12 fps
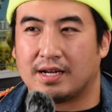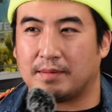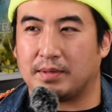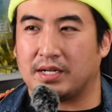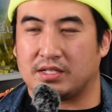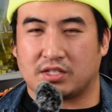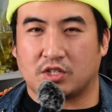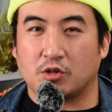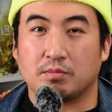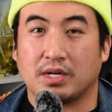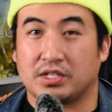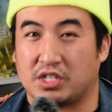but so
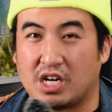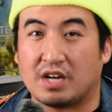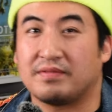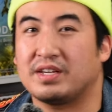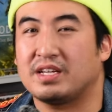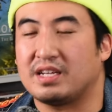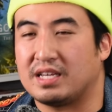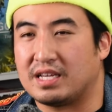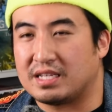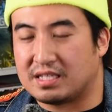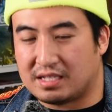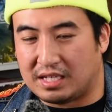much of it
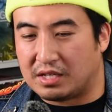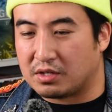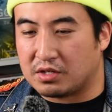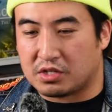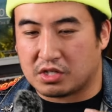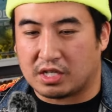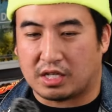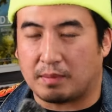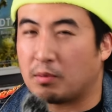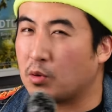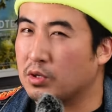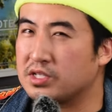is either just like a
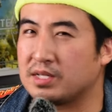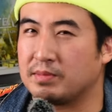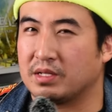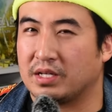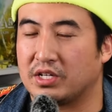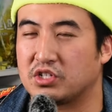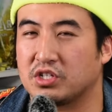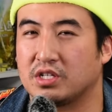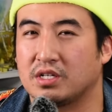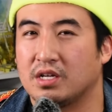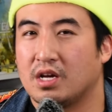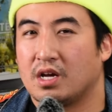poor
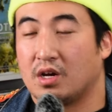simulation